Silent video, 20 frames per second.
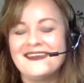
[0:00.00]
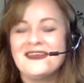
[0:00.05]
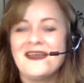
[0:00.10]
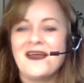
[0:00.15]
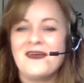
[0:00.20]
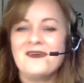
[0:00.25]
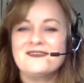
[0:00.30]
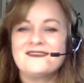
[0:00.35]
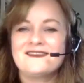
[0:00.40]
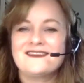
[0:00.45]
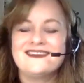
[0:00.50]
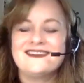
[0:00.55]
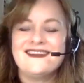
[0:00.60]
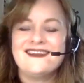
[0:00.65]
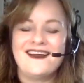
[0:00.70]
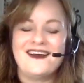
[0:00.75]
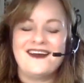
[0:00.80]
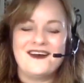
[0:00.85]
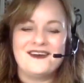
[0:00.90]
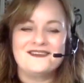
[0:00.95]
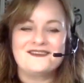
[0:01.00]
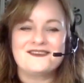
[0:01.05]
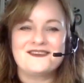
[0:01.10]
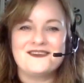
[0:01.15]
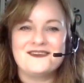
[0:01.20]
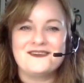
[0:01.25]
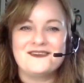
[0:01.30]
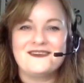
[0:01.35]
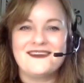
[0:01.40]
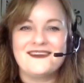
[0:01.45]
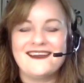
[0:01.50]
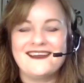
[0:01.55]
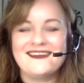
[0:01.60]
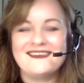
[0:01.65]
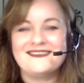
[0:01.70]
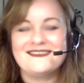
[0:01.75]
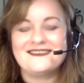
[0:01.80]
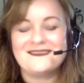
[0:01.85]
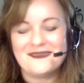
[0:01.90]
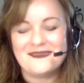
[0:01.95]
I was gonna ask you,
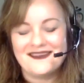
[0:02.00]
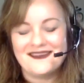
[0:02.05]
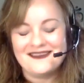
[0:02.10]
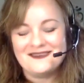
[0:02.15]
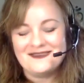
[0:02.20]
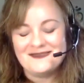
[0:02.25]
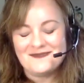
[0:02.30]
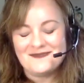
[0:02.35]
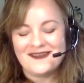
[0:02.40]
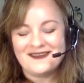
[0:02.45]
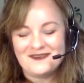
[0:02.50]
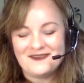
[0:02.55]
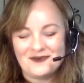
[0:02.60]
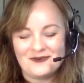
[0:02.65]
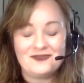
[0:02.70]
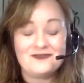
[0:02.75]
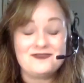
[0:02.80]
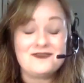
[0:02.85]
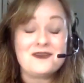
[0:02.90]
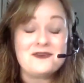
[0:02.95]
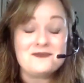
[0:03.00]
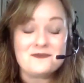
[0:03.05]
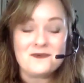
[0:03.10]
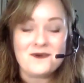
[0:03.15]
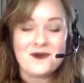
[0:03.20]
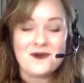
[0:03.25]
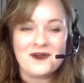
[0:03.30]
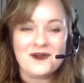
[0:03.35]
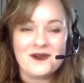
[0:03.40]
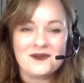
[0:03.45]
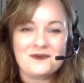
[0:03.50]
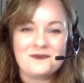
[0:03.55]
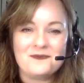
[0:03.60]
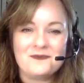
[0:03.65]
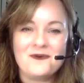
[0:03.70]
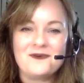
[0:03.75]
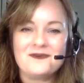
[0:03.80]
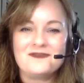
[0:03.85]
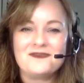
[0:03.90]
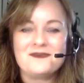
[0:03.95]
as mm-hmm. in your stunt work,
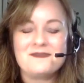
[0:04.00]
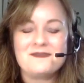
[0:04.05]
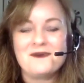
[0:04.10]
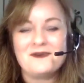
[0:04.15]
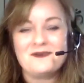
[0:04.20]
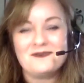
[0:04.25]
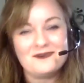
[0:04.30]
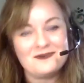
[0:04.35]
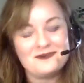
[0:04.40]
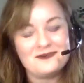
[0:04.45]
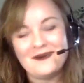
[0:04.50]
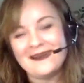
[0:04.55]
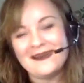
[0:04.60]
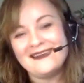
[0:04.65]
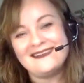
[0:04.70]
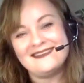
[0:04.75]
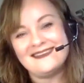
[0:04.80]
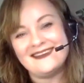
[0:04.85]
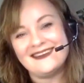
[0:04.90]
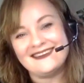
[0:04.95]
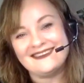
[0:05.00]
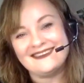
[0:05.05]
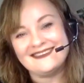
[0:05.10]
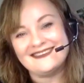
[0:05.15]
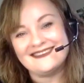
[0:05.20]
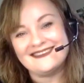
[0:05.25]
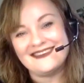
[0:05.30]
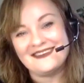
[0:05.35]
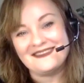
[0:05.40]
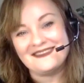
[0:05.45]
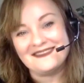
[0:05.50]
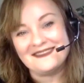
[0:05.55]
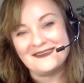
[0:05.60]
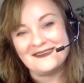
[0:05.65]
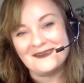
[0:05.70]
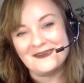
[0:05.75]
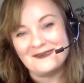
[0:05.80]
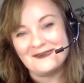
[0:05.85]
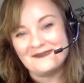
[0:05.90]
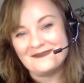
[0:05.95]
what's the most craziest stunt
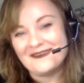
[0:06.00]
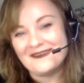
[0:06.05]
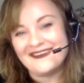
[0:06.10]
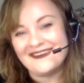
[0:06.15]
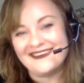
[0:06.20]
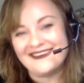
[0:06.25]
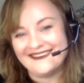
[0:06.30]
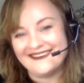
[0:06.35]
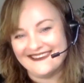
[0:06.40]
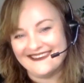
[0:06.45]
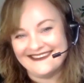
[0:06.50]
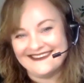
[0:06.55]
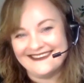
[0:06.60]
that you've done?